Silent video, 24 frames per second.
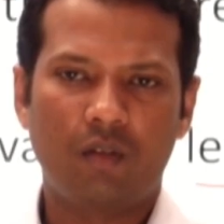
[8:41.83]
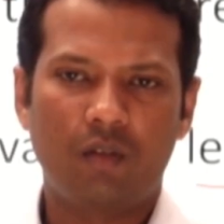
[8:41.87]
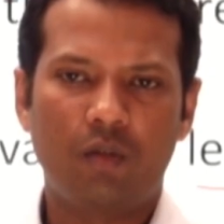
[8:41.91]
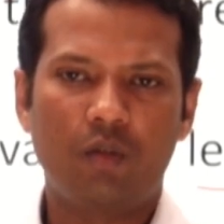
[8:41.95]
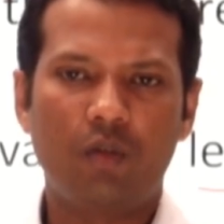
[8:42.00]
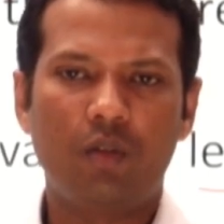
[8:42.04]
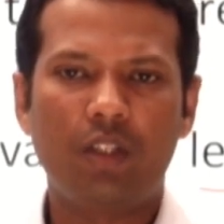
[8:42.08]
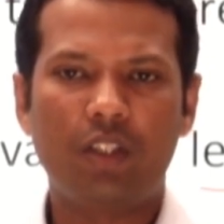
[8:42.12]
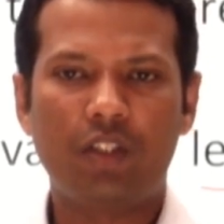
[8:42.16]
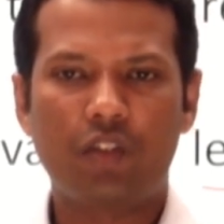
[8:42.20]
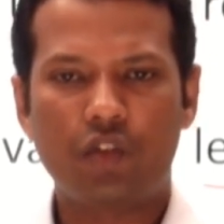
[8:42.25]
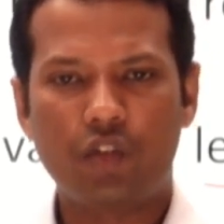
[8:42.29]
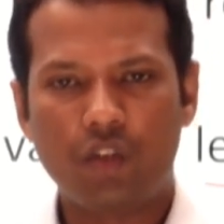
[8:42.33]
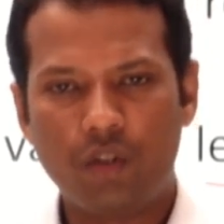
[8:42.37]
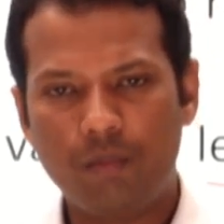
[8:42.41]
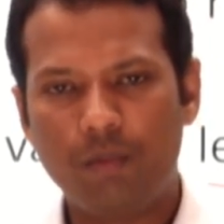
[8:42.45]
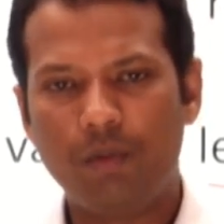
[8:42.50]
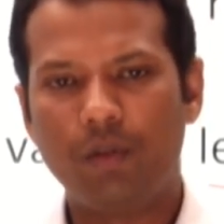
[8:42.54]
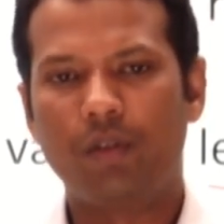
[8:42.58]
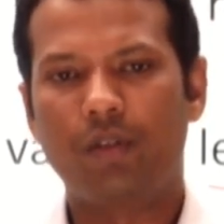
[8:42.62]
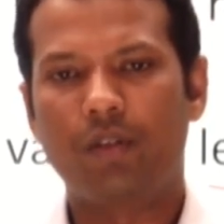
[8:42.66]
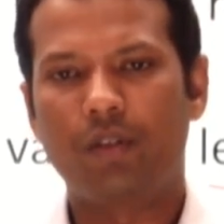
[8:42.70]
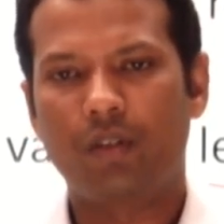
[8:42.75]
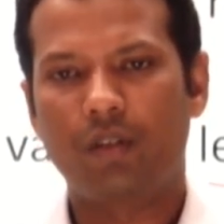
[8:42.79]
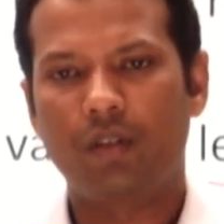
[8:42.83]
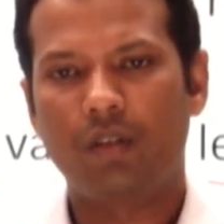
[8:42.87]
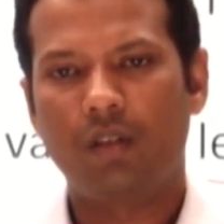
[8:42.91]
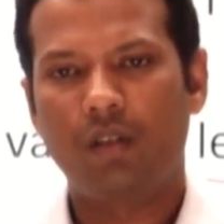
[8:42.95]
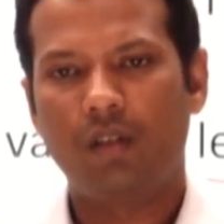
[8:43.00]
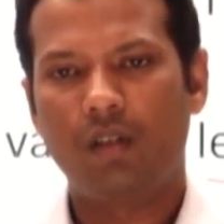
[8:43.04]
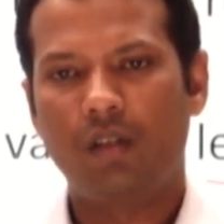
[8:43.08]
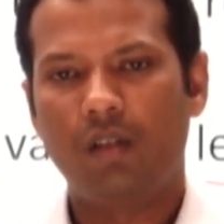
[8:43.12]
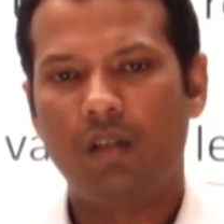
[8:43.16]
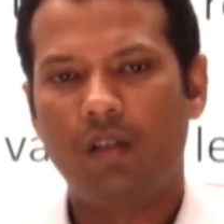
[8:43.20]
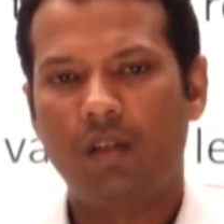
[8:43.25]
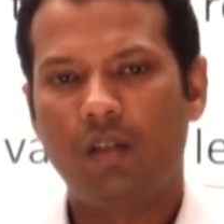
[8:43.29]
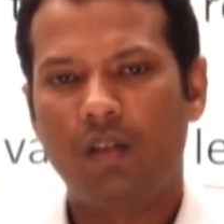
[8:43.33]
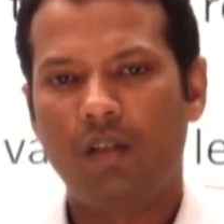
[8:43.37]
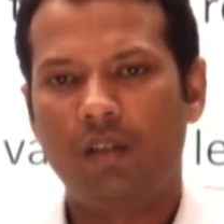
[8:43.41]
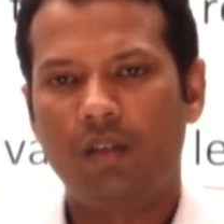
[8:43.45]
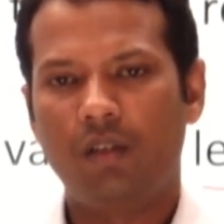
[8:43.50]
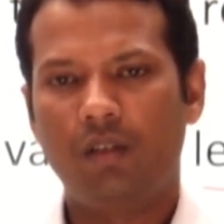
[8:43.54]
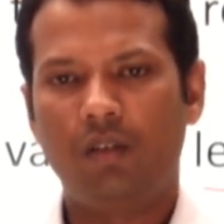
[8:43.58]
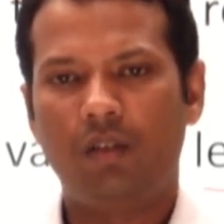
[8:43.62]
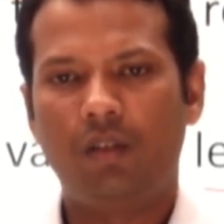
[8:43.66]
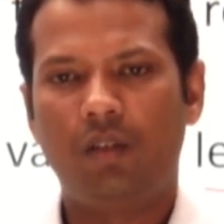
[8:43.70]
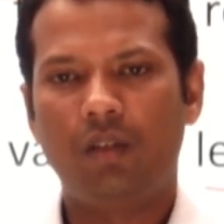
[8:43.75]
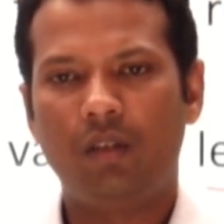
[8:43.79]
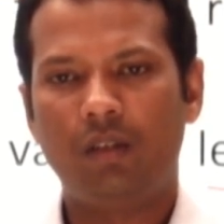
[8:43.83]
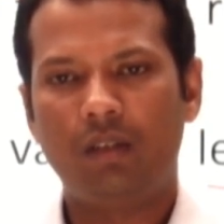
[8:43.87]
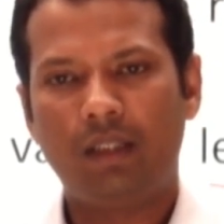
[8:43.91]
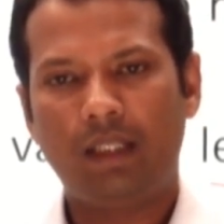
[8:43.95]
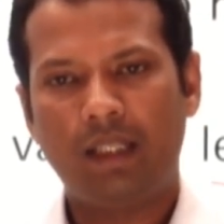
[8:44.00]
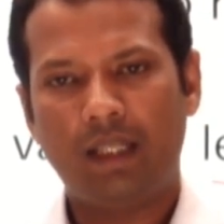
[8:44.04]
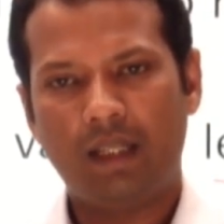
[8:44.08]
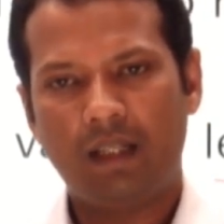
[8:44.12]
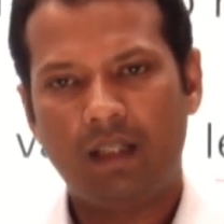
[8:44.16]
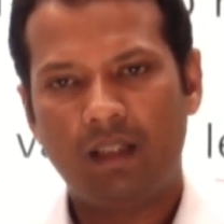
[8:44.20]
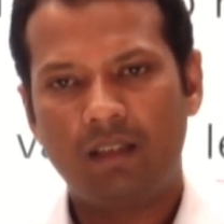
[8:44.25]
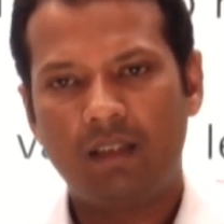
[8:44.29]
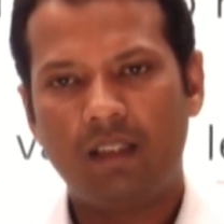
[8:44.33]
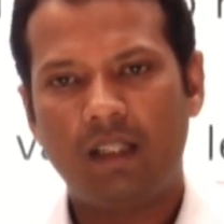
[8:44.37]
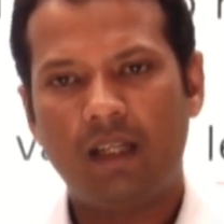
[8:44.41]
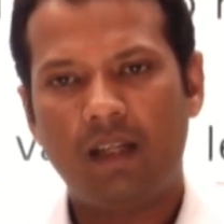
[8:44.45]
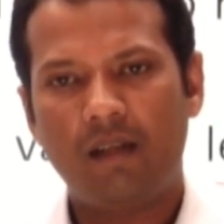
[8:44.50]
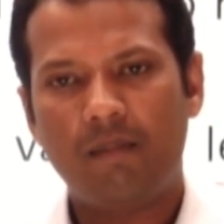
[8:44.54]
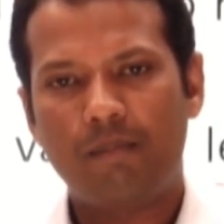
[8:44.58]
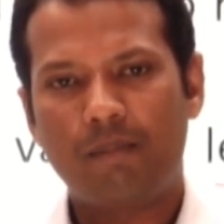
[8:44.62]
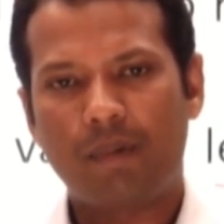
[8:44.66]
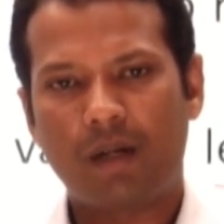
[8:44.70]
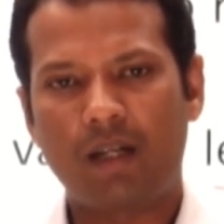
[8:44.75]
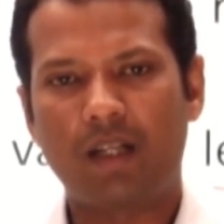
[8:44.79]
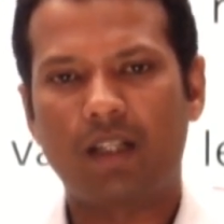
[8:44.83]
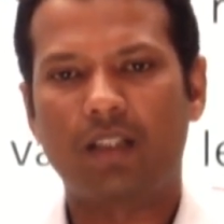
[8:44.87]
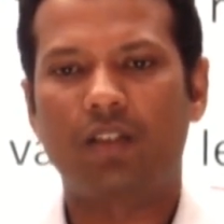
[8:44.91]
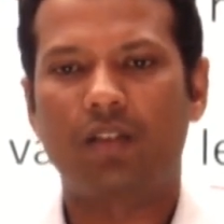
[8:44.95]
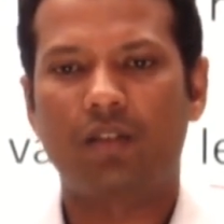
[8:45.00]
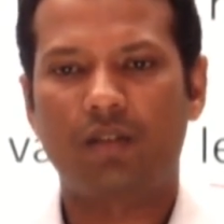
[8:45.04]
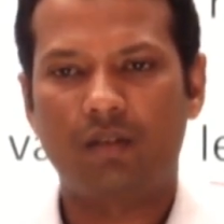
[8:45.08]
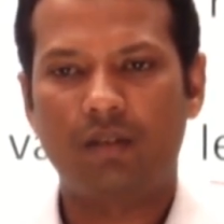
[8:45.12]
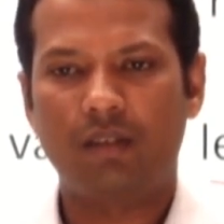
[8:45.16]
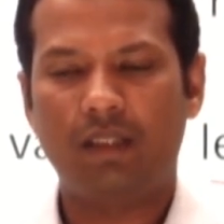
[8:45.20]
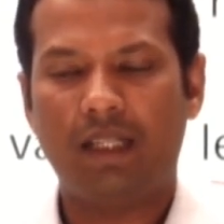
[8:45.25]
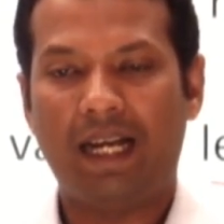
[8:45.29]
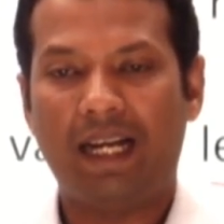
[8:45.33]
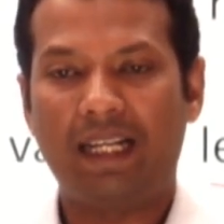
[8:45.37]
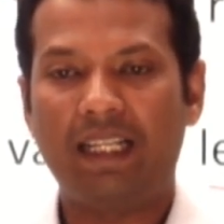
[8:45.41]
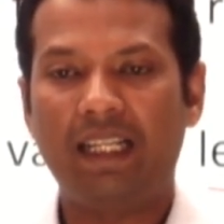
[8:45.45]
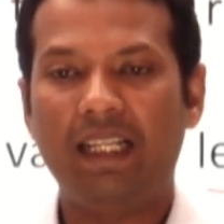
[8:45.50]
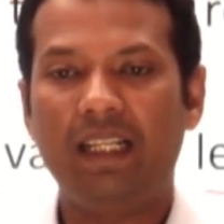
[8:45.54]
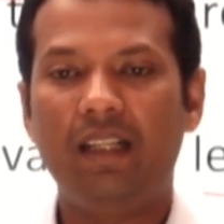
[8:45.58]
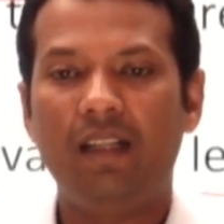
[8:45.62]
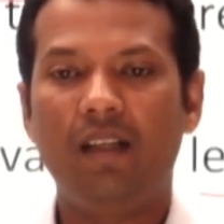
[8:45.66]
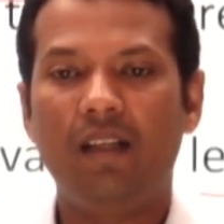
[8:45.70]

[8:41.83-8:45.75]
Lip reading: to distribute their products at a